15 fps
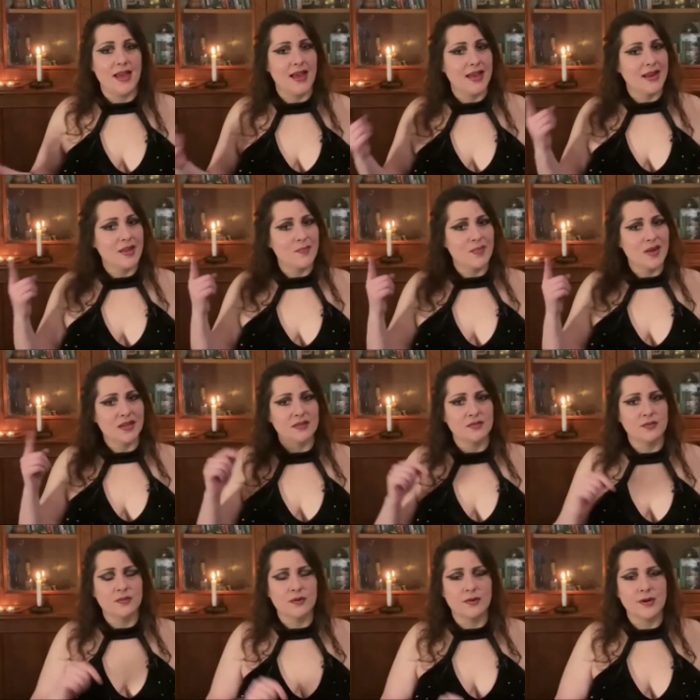And I bet
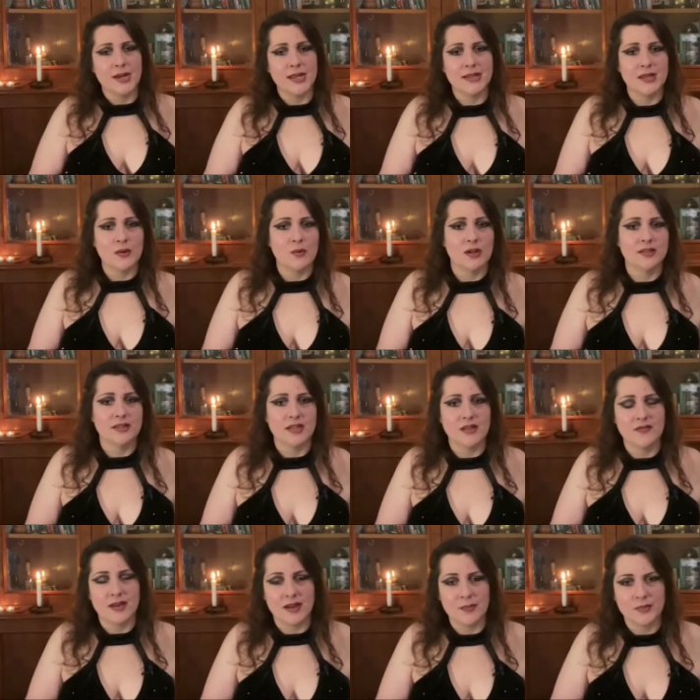you know already what
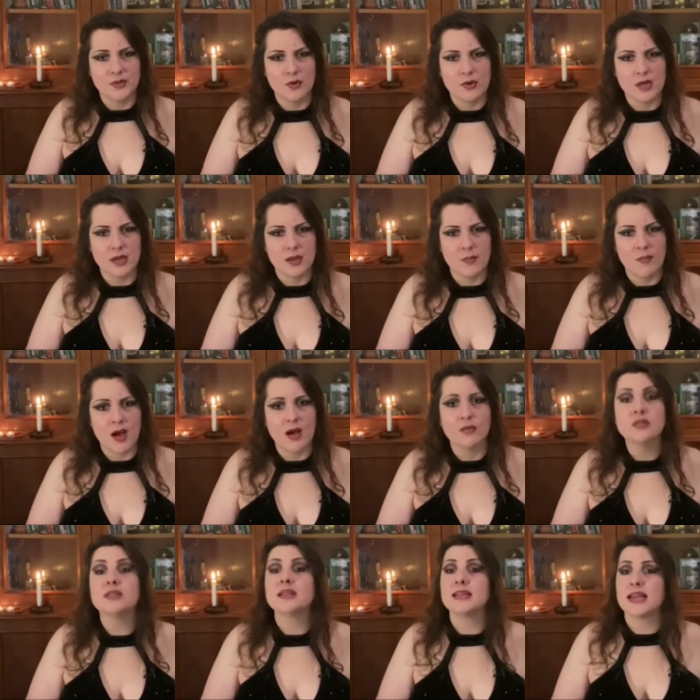river I'm talking
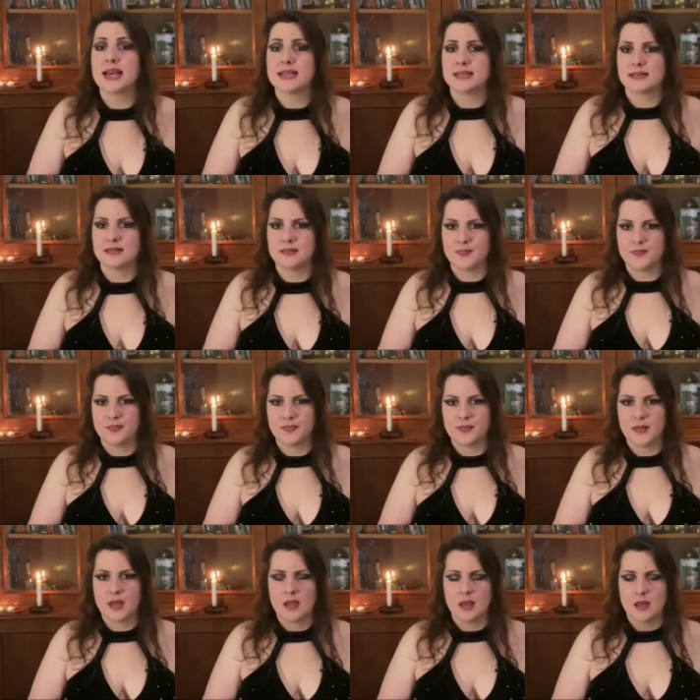about. Yes,
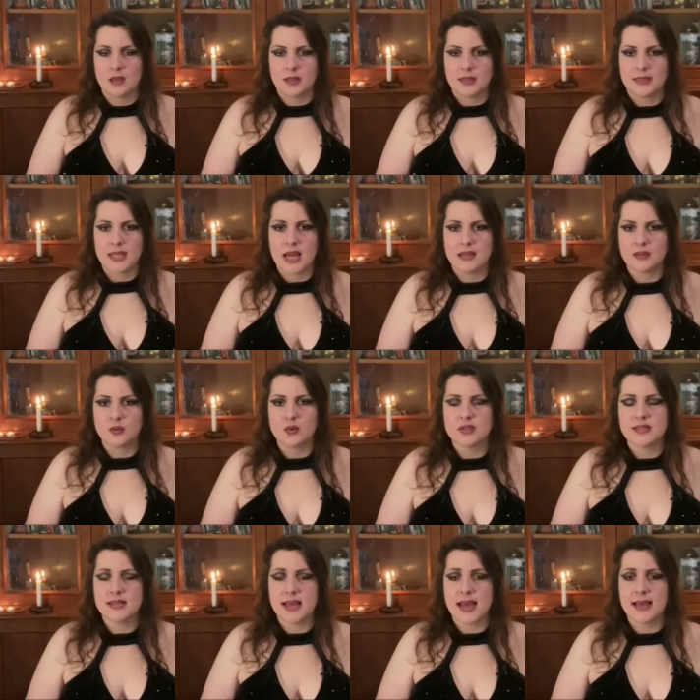that
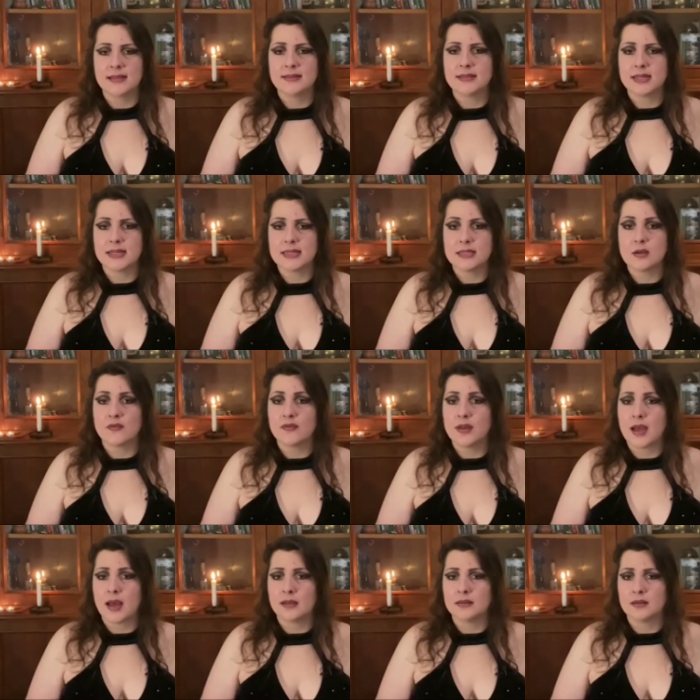was the entrance of
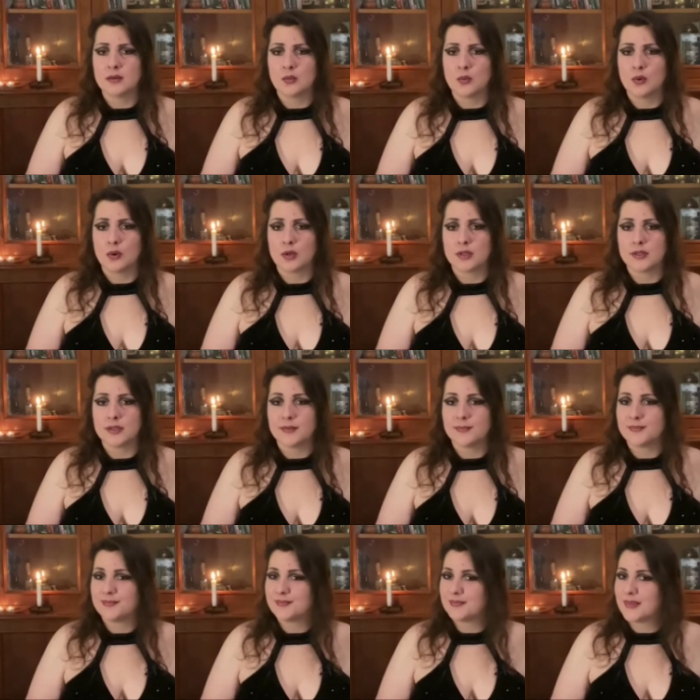the underworld.
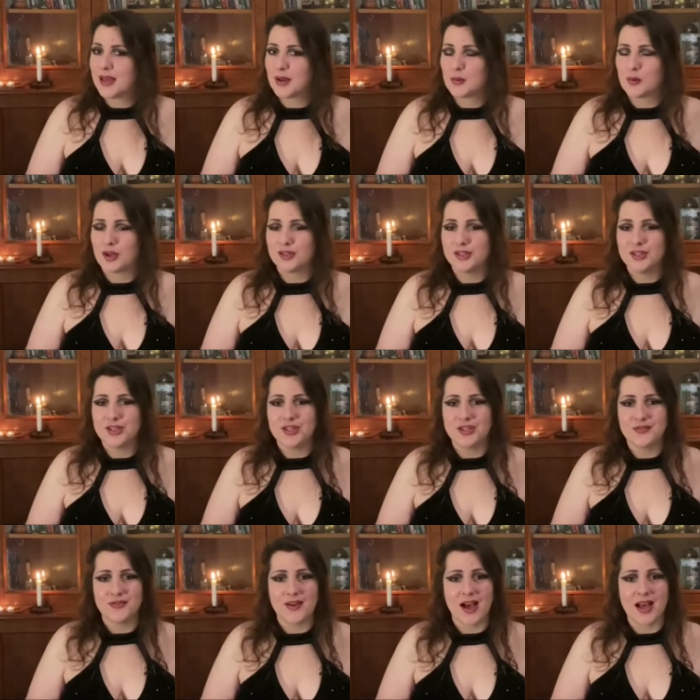And what did
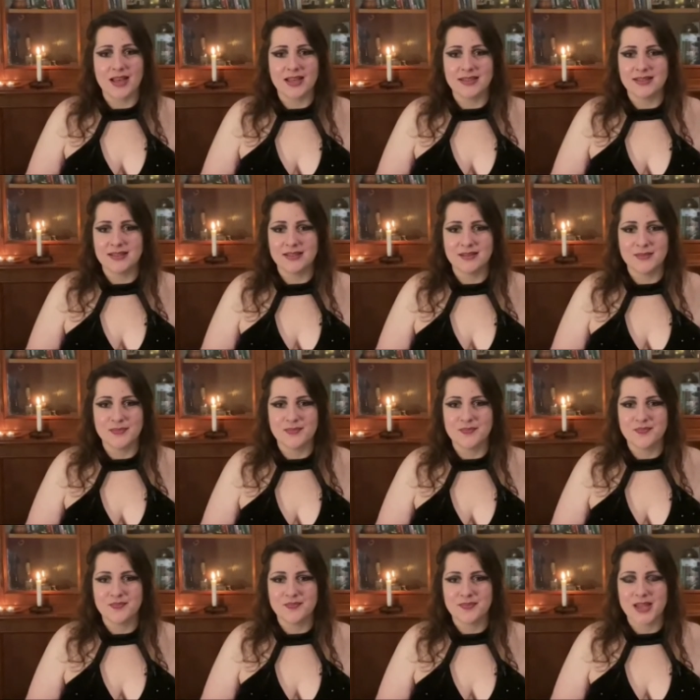she find?
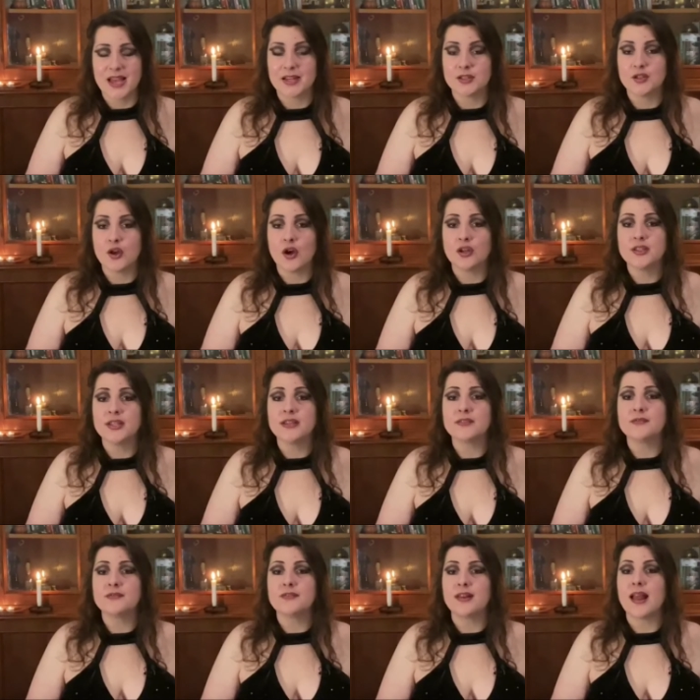Her daughter
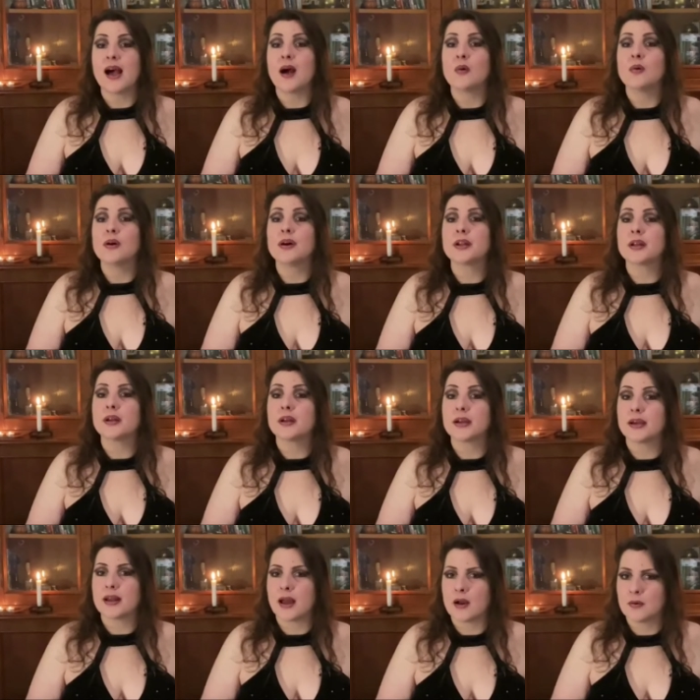Flower
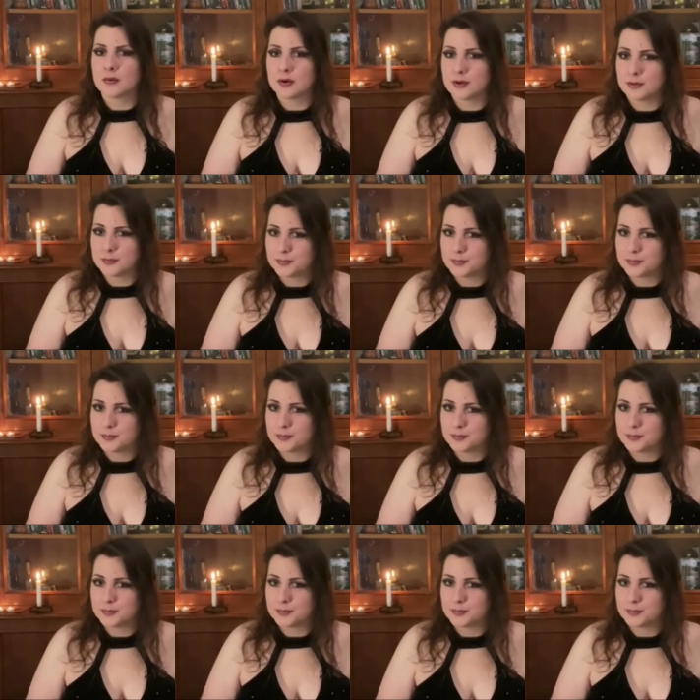Crown.